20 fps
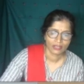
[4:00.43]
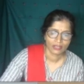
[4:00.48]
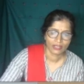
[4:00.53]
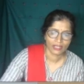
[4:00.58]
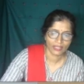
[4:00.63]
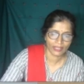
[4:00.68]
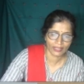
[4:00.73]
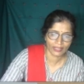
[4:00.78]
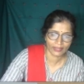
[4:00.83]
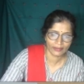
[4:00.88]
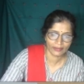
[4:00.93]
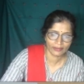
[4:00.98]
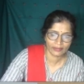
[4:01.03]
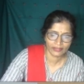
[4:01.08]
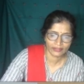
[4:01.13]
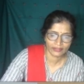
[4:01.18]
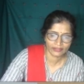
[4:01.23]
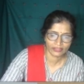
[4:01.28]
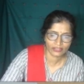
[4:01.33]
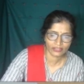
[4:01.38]
and
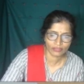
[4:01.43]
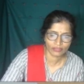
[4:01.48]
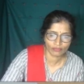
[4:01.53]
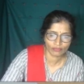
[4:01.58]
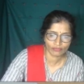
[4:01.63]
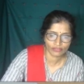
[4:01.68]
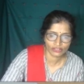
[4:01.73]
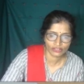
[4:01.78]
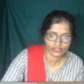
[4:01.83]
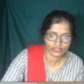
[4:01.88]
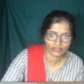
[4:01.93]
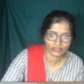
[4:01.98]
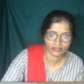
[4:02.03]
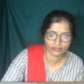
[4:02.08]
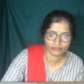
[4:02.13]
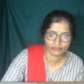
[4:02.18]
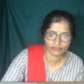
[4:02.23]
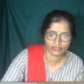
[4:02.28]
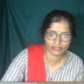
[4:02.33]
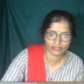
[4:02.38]
literal coefficient
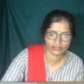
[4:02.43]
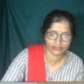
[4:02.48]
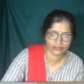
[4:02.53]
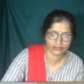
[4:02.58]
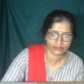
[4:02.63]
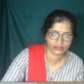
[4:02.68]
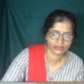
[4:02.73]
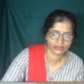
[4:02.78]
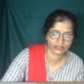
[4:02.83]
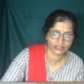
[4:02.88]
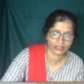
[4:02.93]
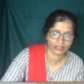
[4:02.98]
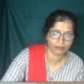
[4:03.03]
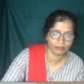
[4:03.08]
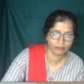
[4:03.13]
of this term